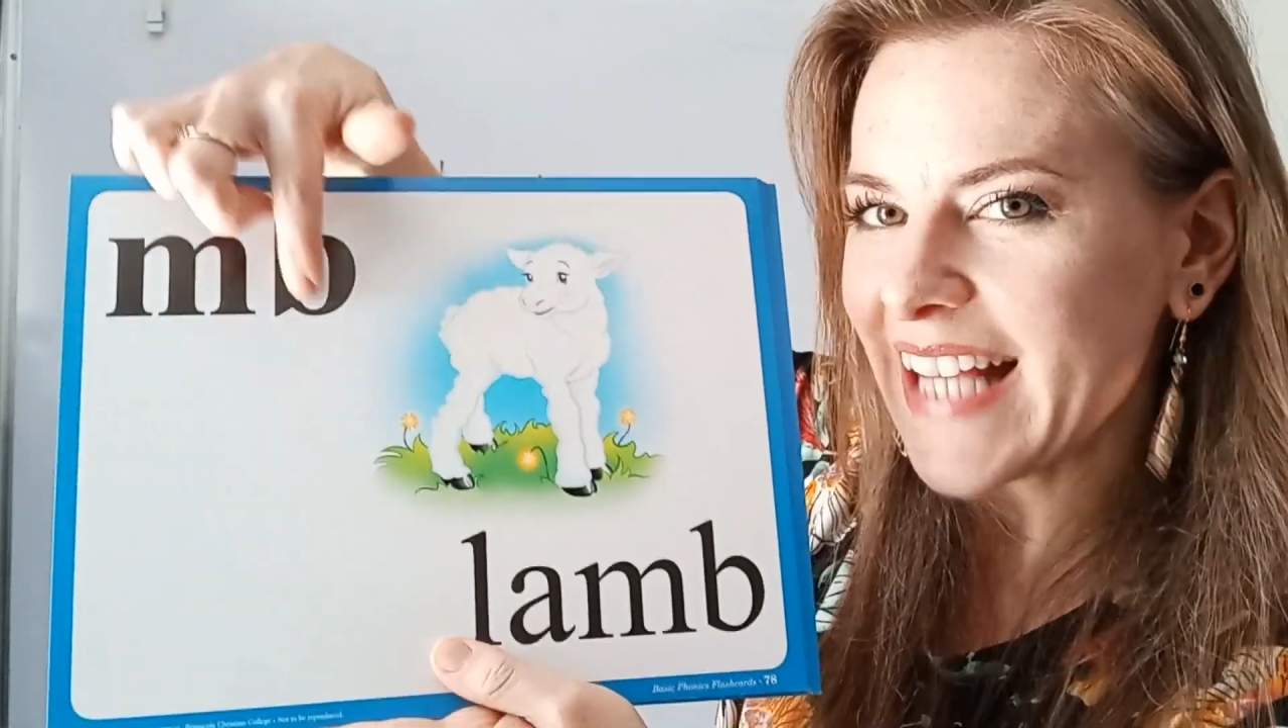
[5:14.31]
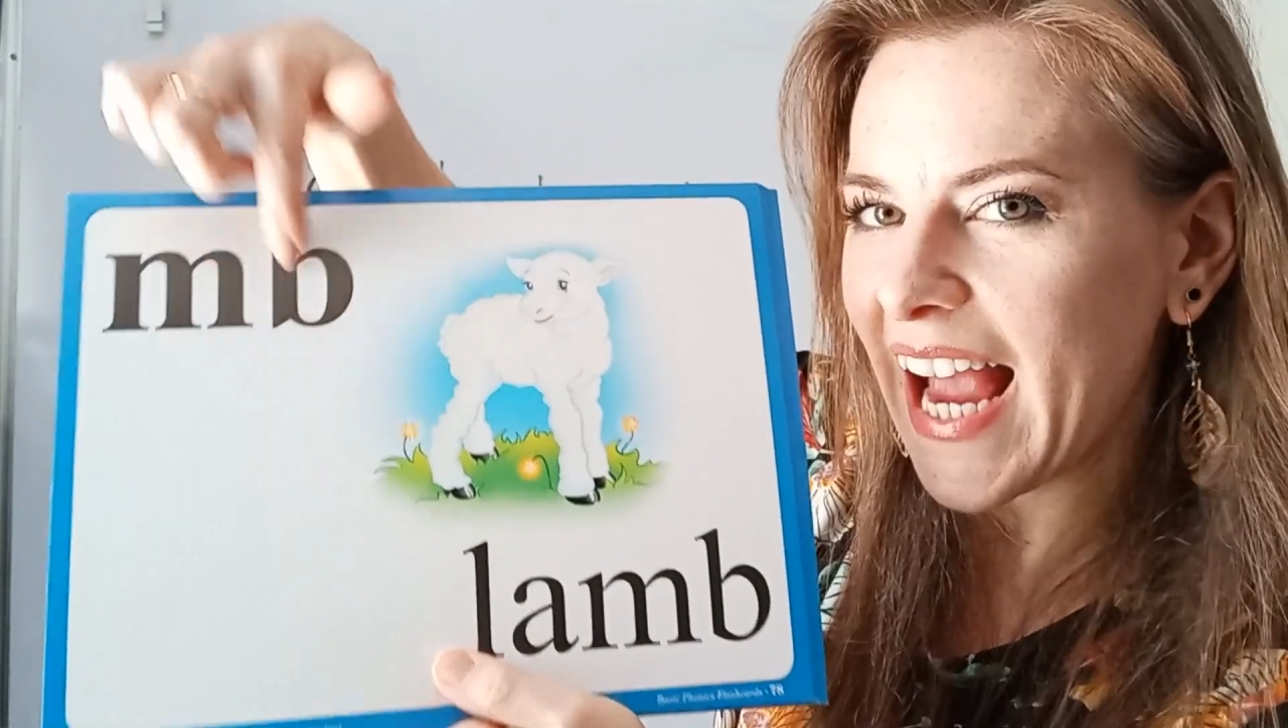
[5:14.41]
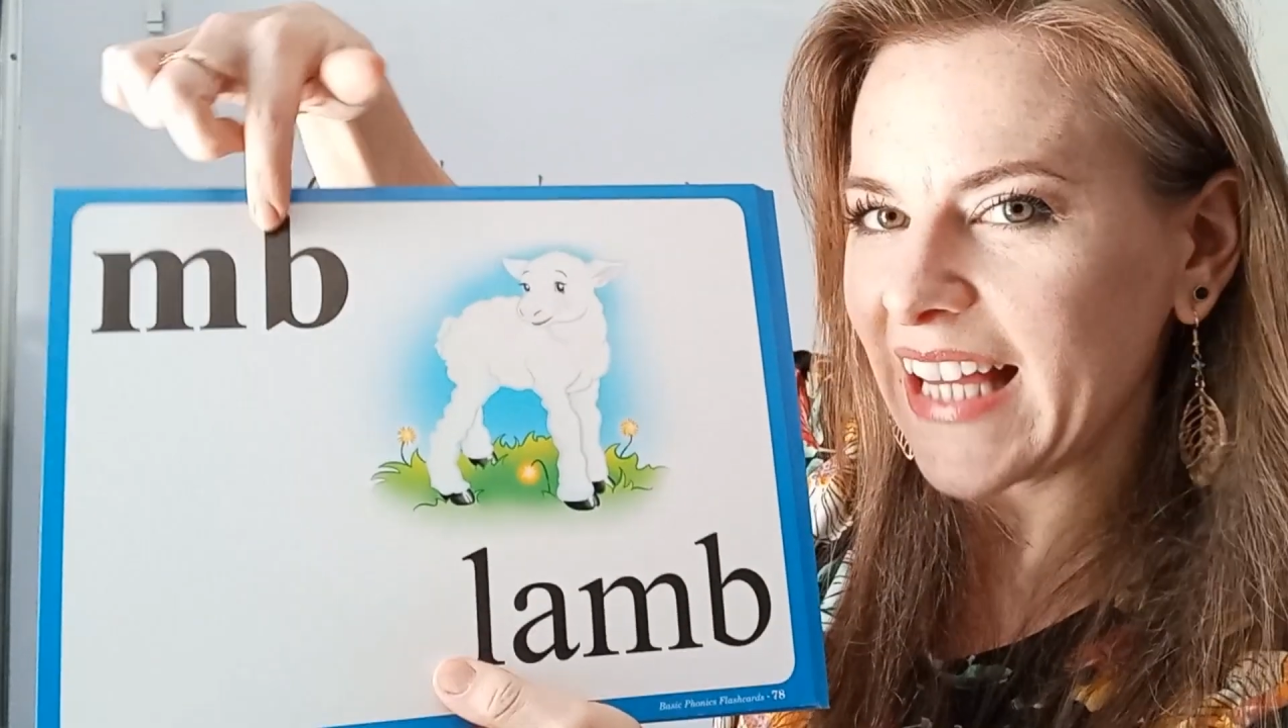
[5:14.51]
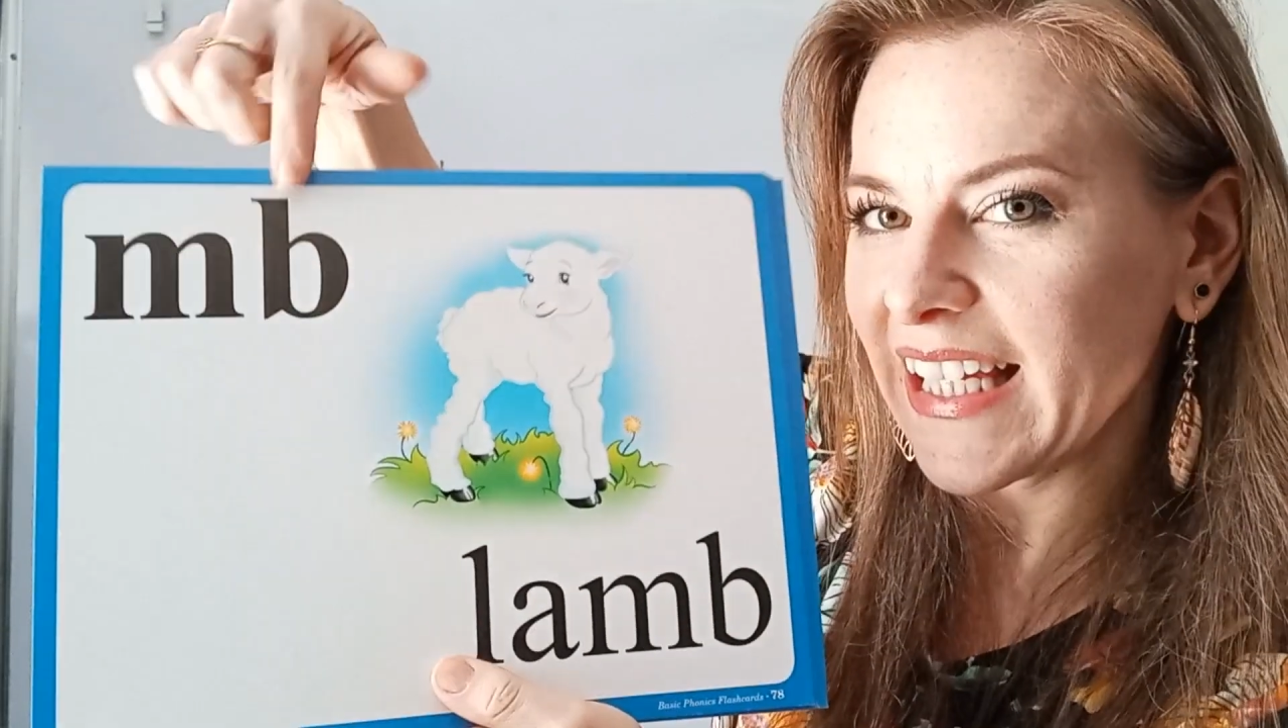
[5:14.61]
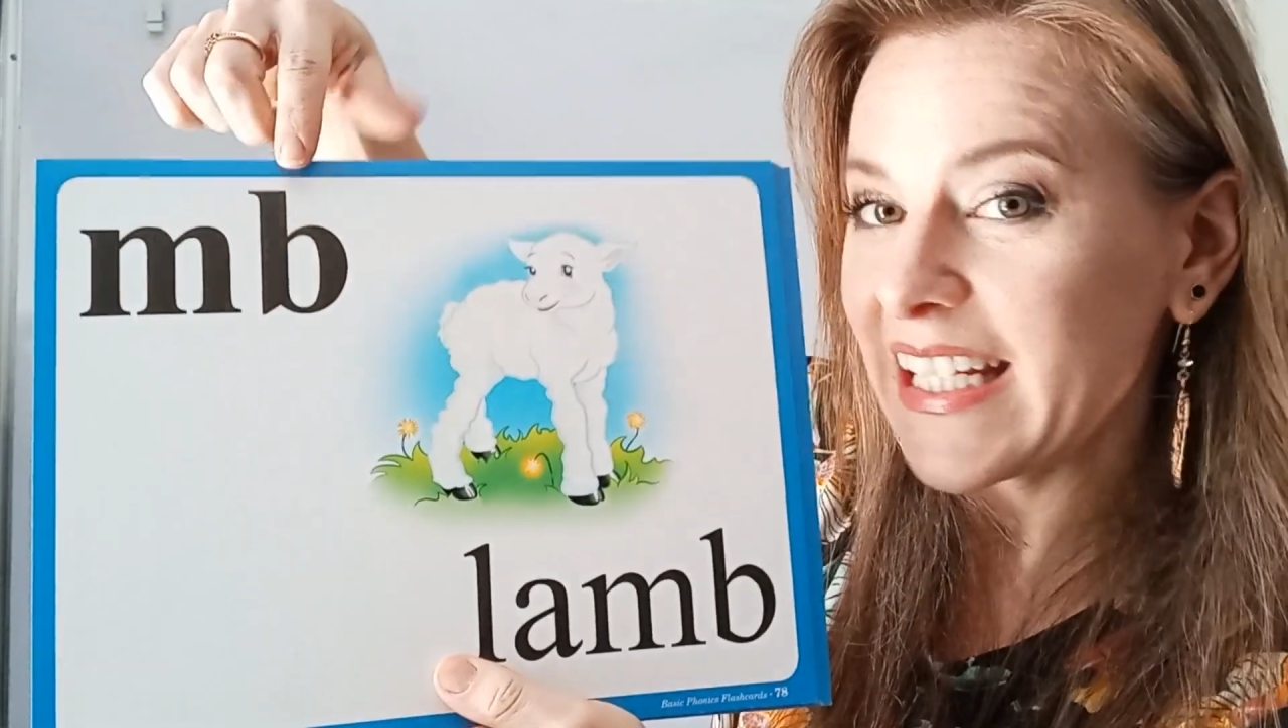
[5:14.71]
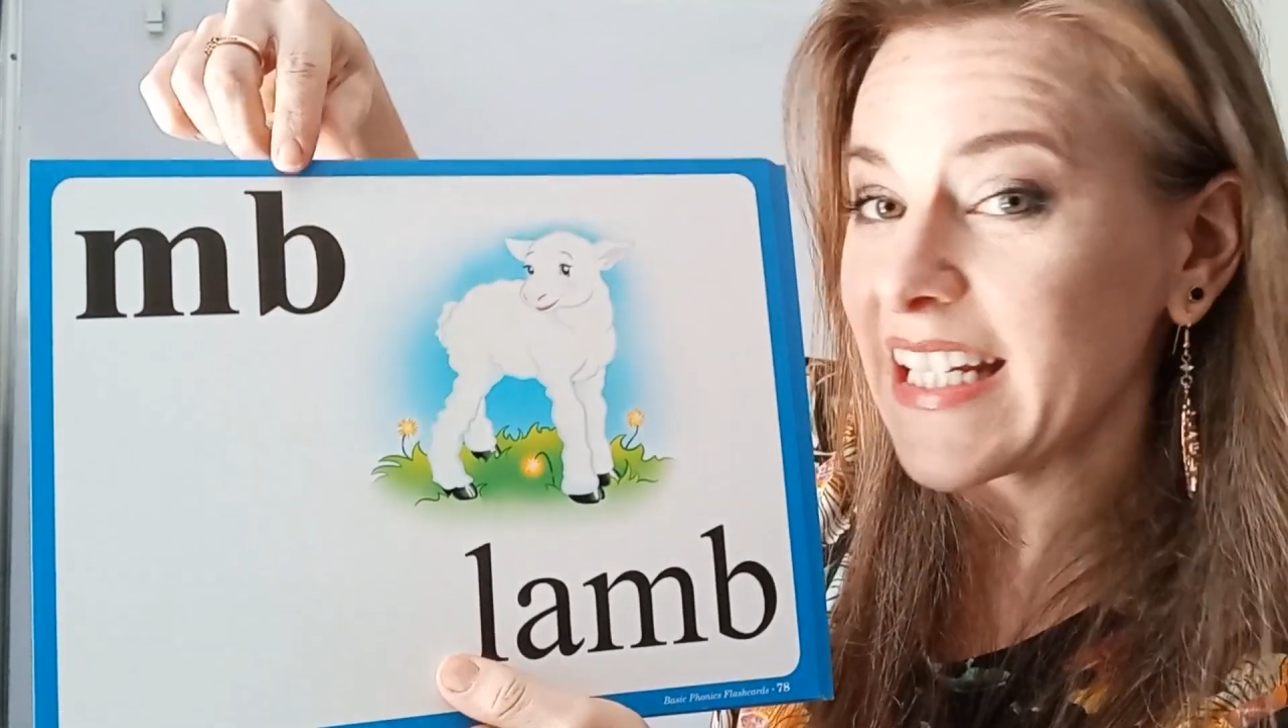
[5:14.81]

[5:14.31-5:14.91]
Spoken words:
silent.